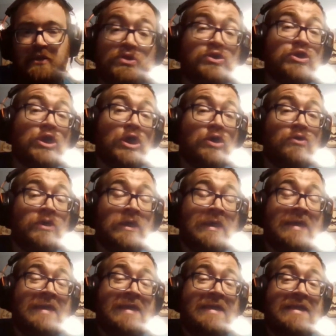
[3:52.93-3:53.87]
So,
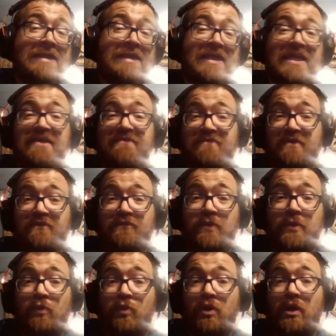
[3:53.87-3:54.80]
even
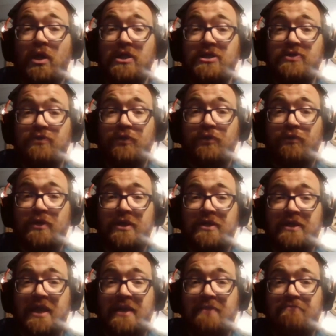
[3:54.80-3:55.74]
if we were all to
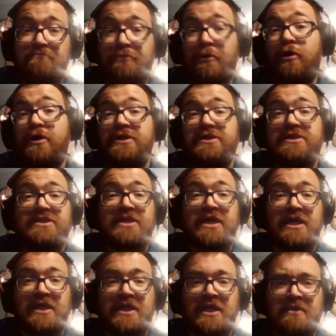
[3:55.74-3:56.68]
agree that parties
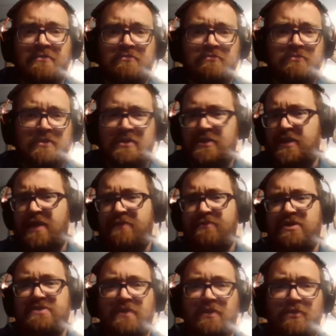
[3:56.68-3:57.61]
suck and
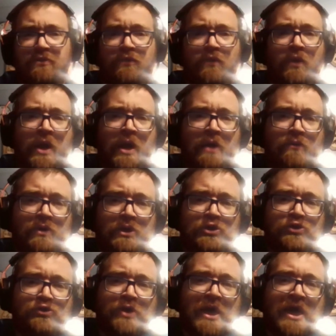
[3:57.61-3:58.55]
they must be thrown out
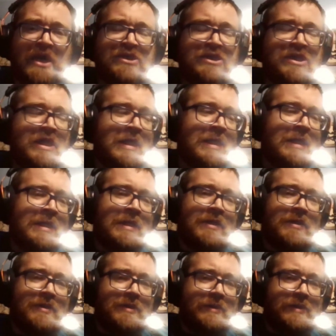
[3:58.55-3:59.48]
with the trash,
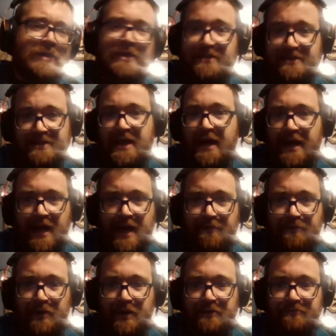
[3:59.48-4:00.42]
it's not
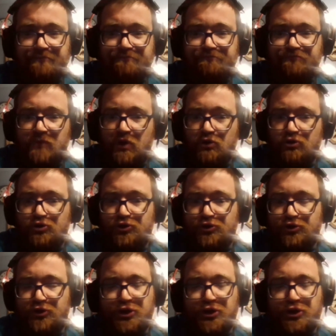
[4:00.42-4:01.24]
happening. There's